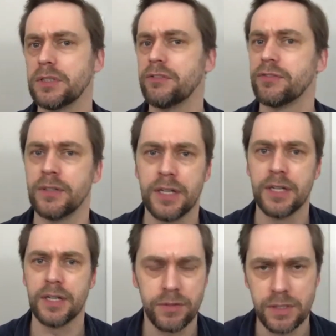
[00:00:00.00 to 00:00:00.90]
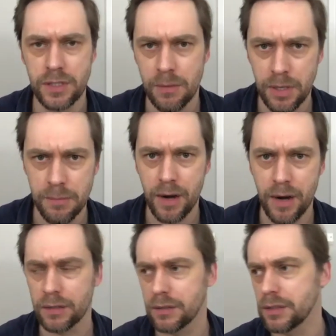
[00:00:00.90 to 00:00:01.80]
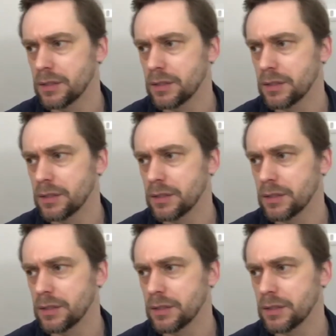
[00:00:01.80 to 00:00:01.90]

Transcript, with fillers: different in, for example, America